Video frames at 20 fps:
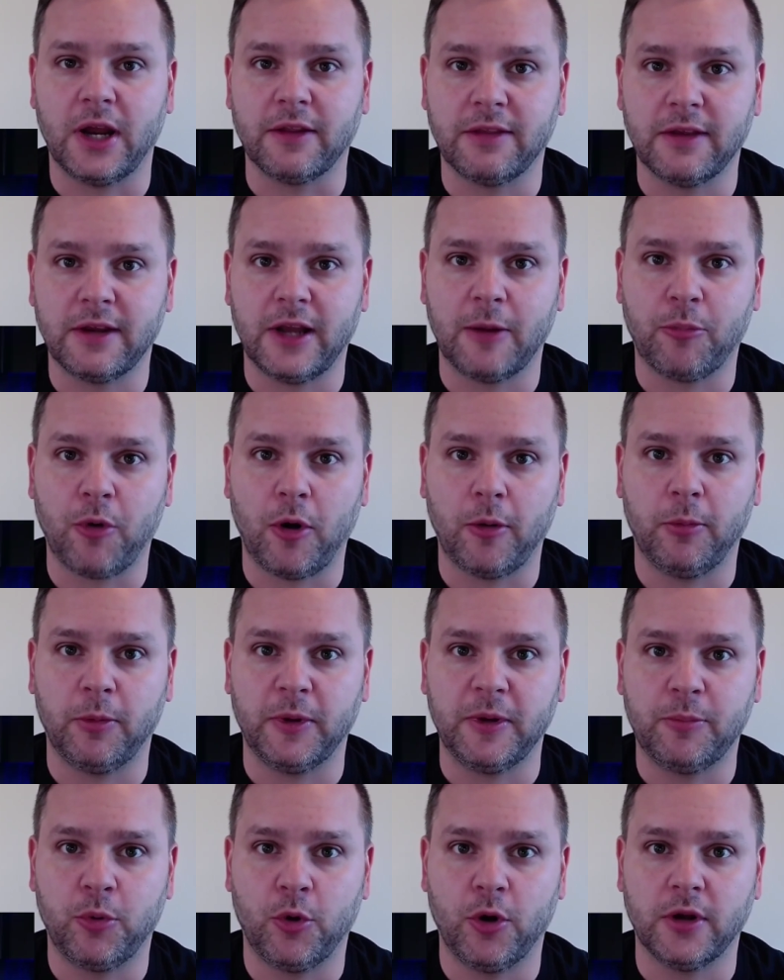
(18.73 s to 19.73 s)
I think I
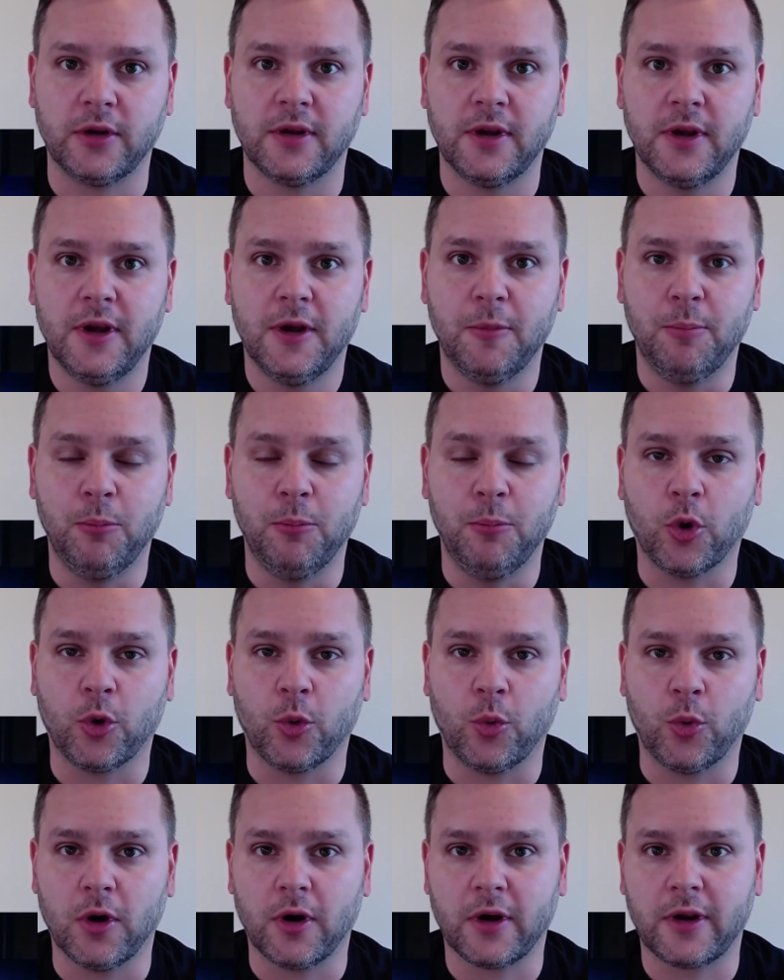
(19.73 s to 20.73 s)
probably put
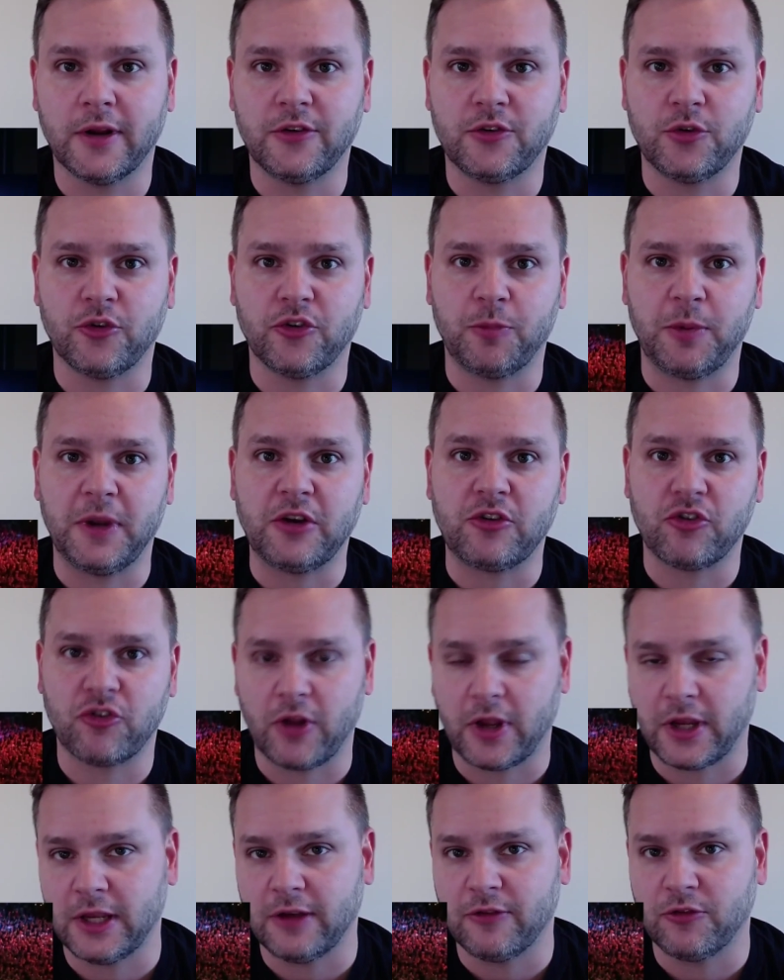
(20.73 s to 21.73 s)
more work into speeches
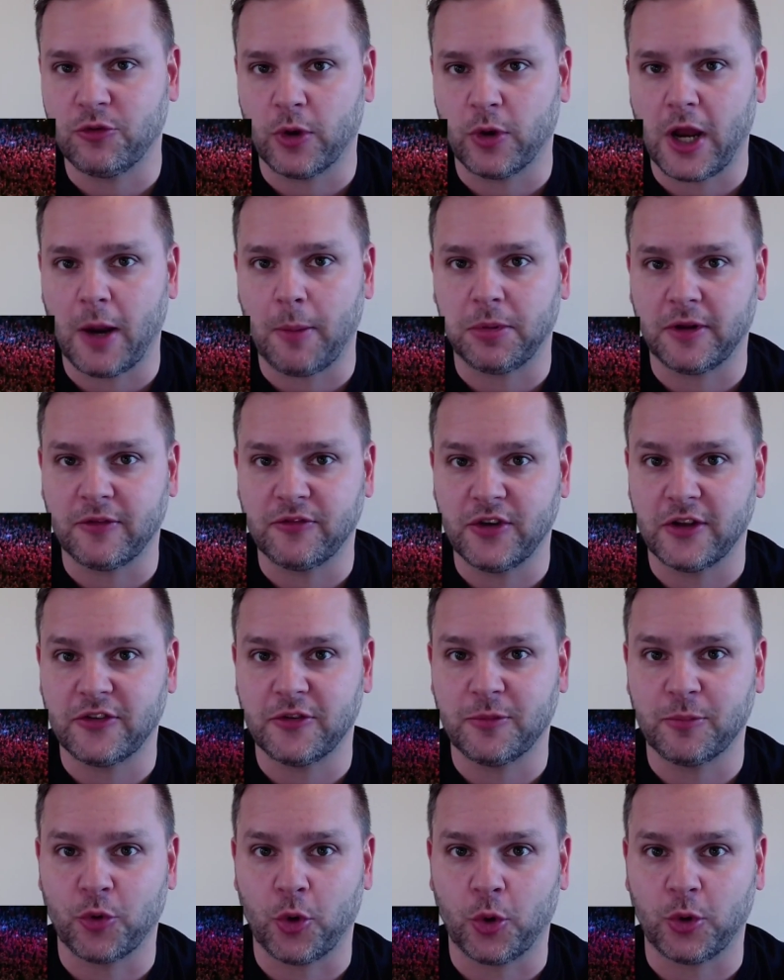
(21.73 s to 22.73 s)
I give to a couple of
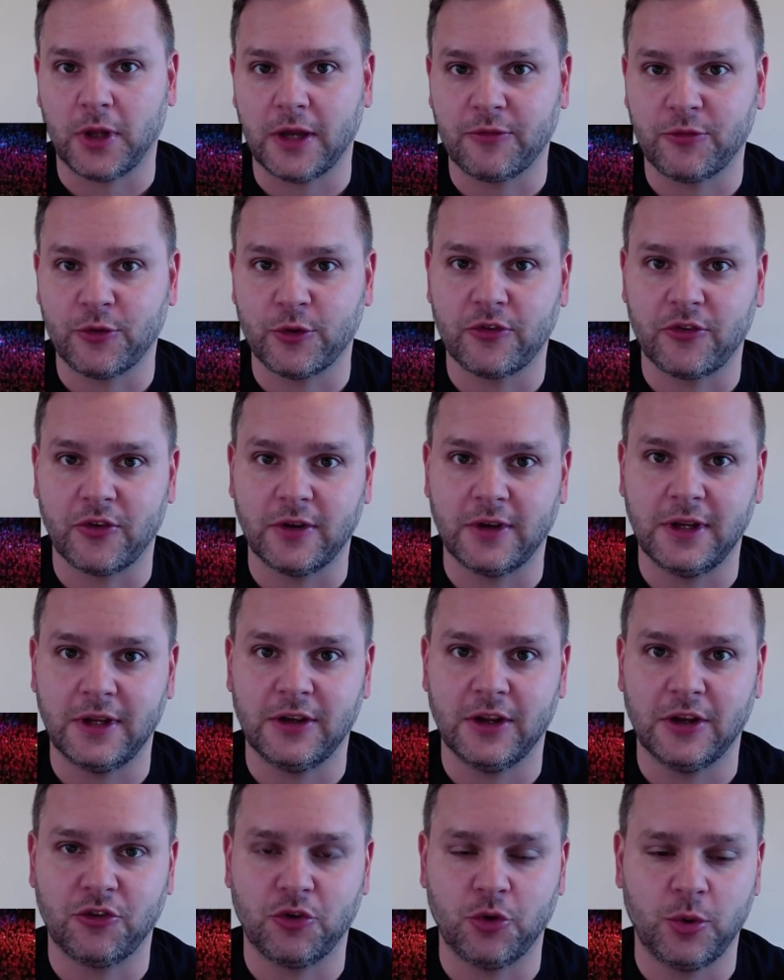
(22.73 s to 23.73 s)
dozen pro-lifers than he
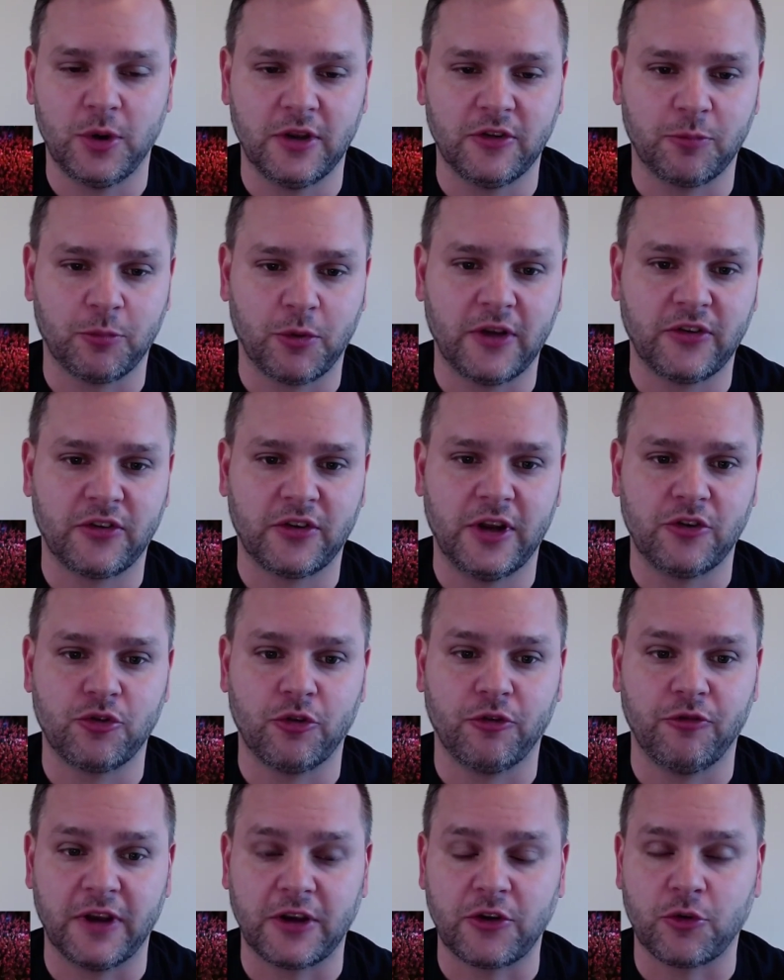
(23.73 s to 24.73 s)
did to his
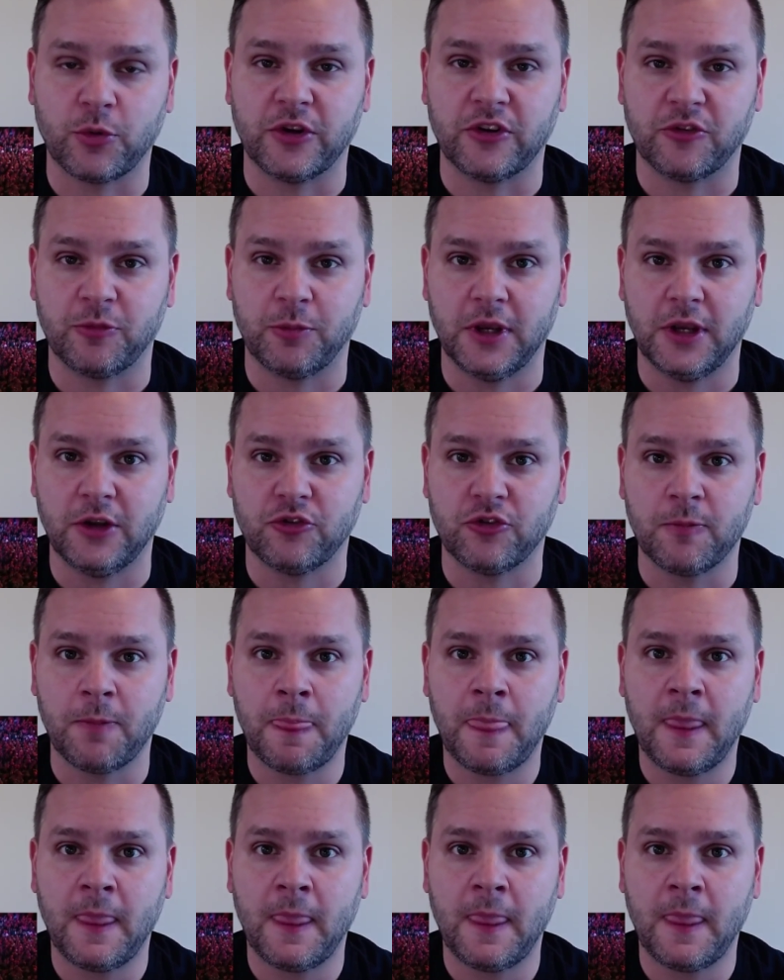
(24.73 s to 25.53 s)
presidential victory speech.